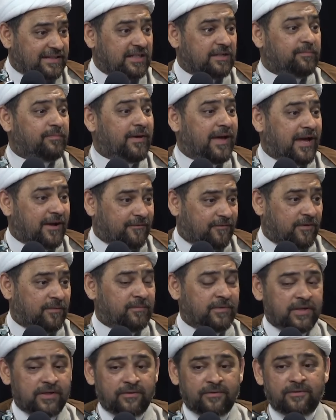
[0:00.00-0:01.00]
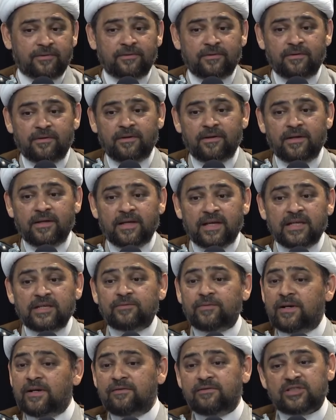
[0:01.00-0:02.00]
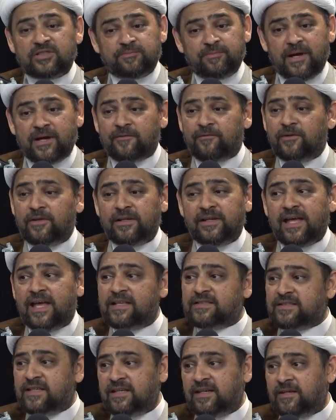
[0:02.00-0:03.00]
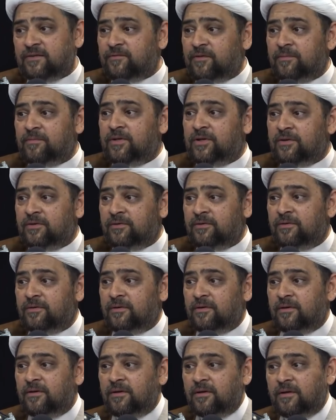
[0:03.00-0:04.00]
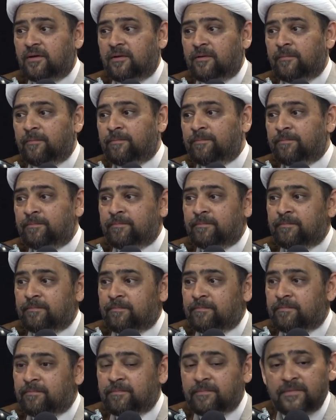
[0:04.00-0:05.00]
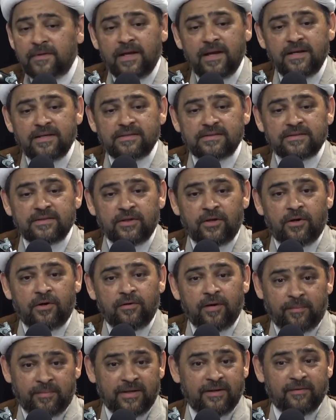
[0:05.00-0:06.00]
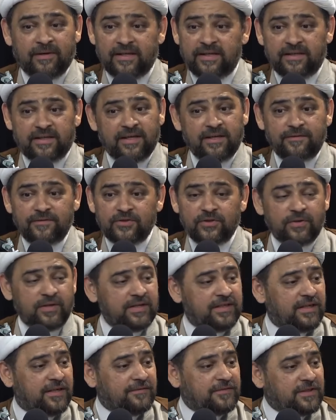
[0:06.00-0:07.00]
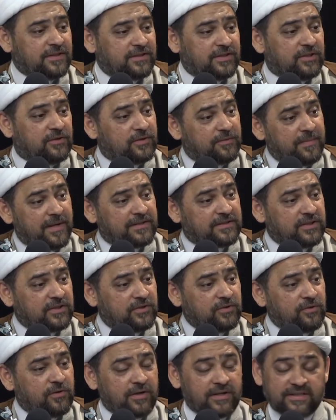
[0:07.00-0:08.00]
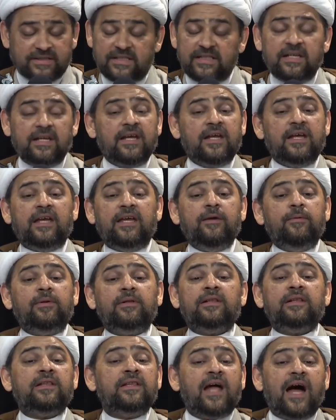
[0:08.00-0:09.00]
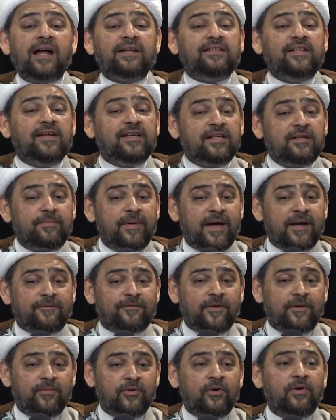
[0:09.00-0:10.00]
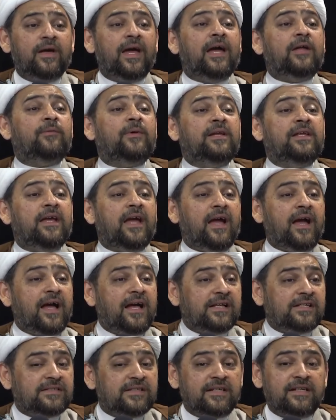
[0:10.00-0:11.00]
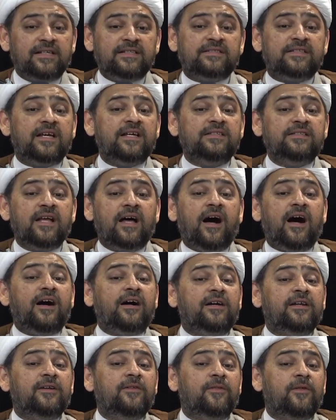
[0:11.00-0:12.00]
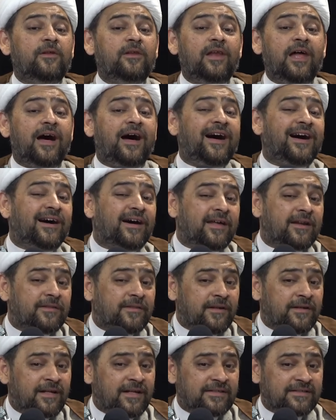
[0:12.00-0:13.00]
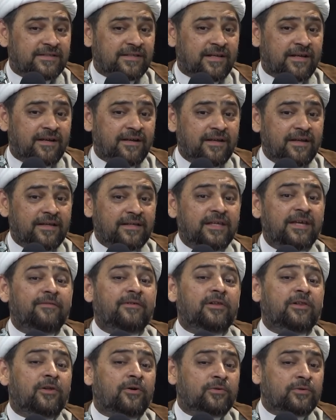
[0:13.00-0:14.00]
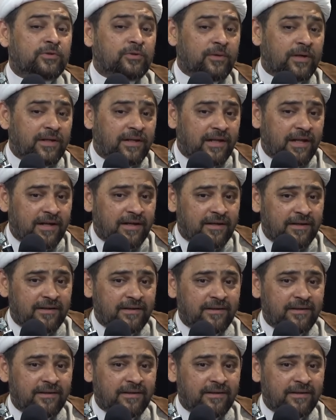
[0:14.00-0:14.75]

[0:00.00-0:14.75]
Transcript: it back from you. He's very respectful in asking it from you. Yes, when He gives it to you, it makes it yours. He will not take it back from you. And when He asks it, He says, Akhridullah khardan hasna. Give a loan to Allah.